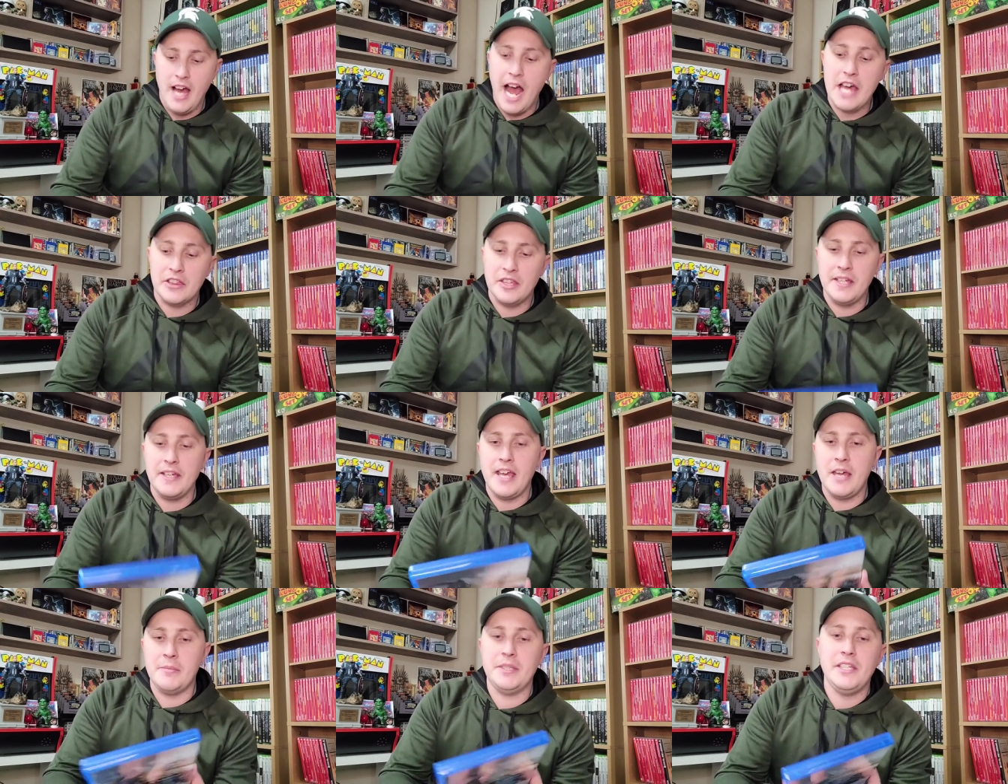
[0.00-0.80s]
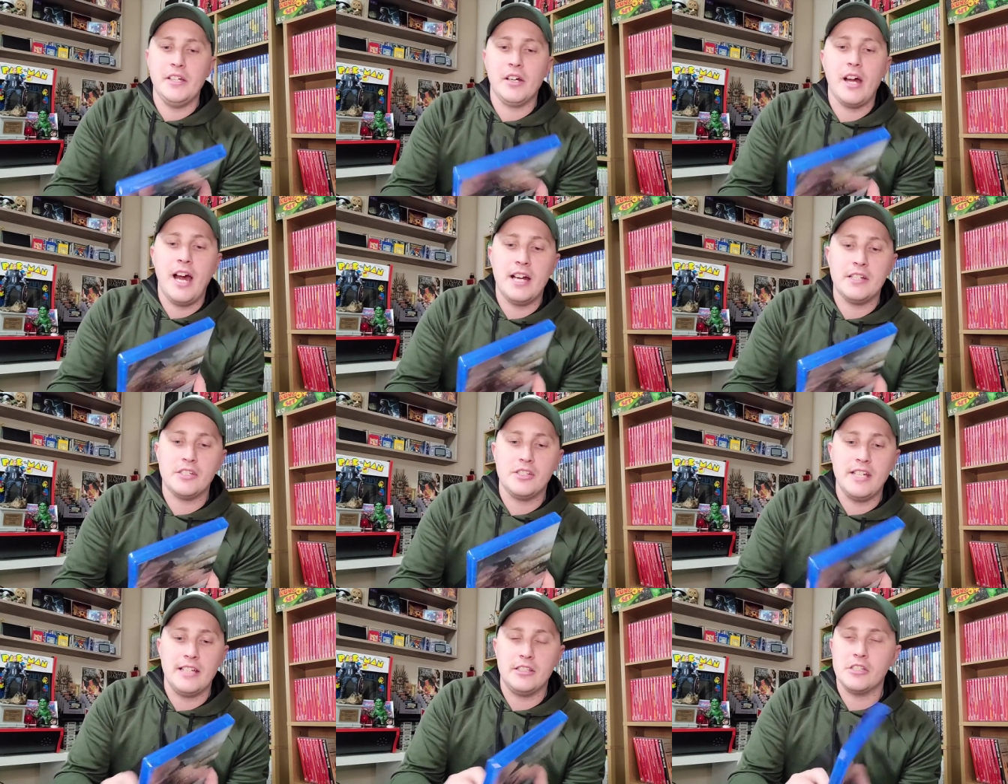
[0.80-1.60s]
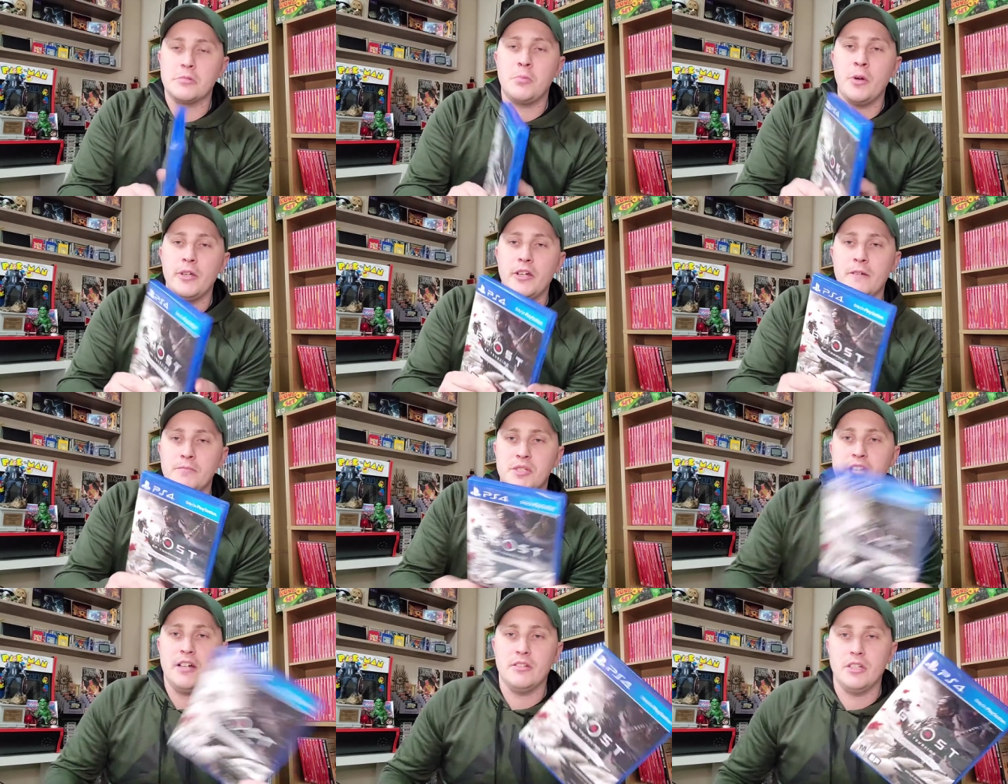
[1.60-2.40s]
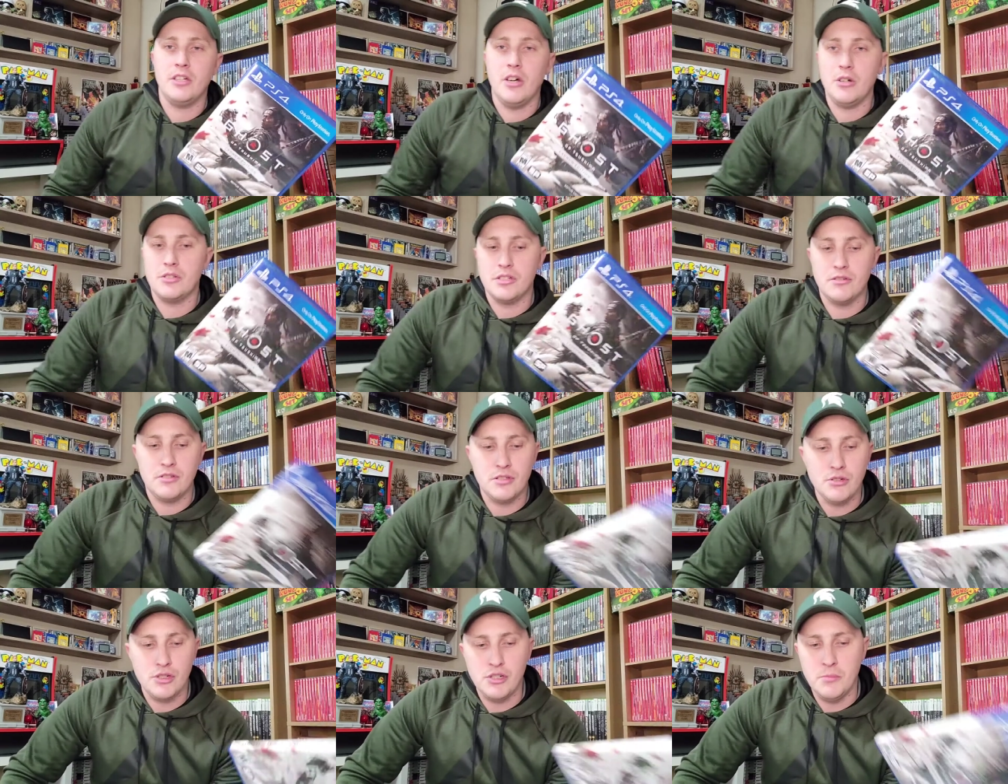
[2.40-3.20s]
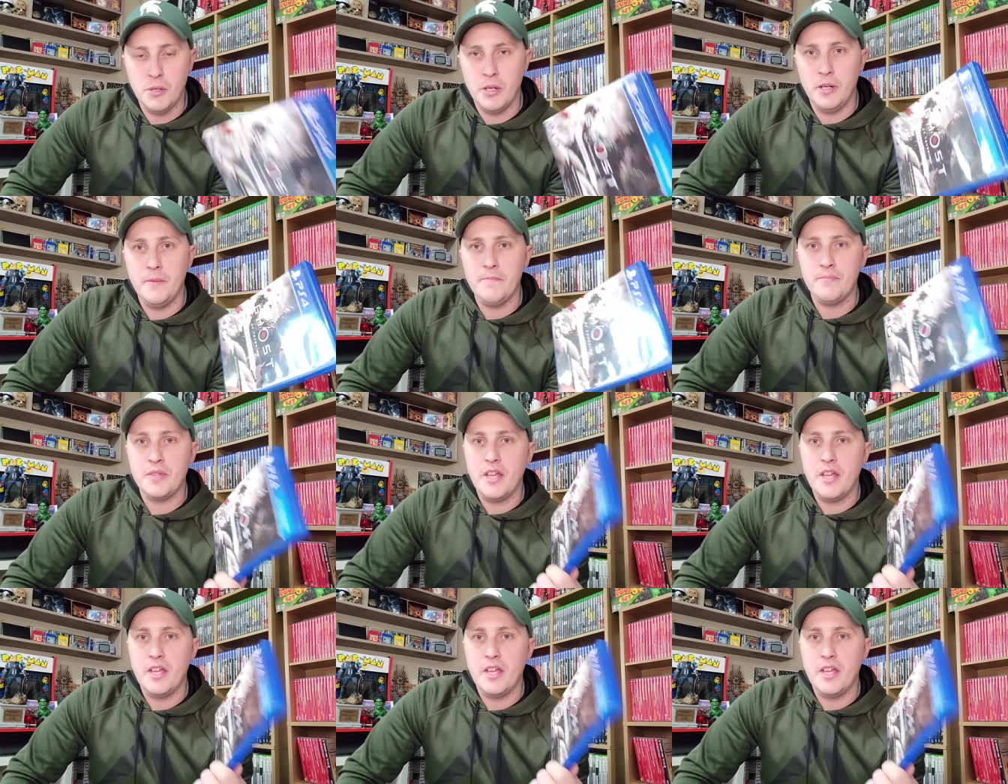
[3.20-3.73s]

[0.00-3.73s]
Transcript: I think Game of the Year, honestly, at this point comes down to Ghosts of Tsushima